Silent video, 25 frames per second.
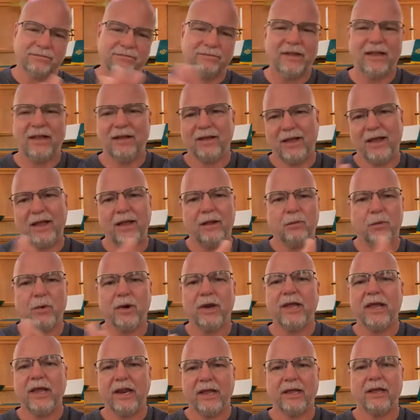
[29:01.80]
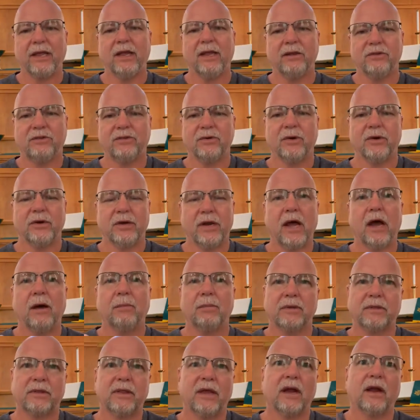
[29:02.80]
and we're getting into it now,
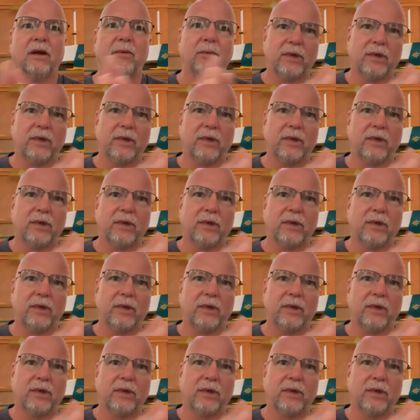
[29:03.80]
but there